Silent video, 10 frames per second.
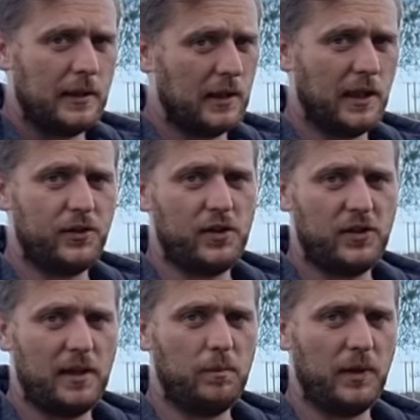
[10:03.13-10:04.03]
And as you've
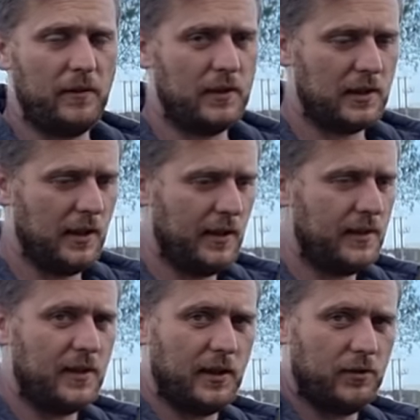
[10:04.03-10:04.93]
seen previously,
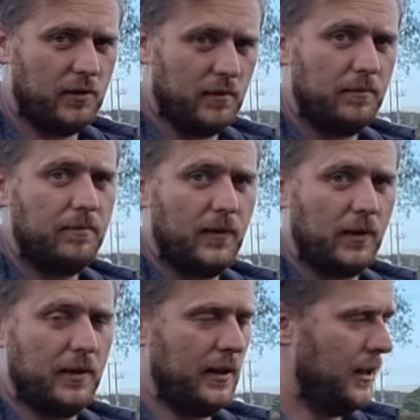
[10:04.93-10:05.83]
these things are
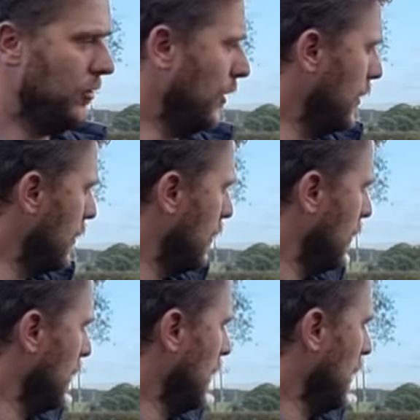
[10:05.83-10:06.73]
fucking dangerous.
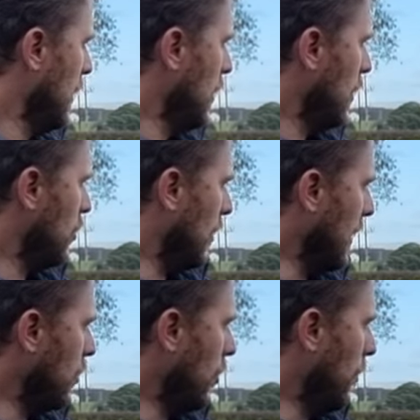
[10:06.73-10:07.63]
So
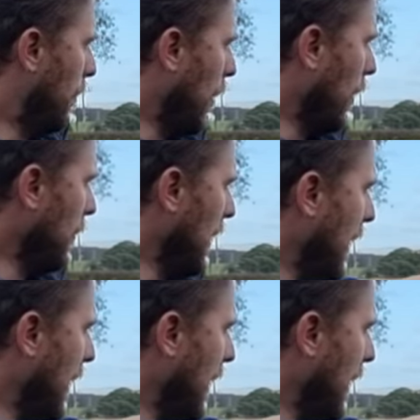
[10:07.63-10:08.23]
let's go bottom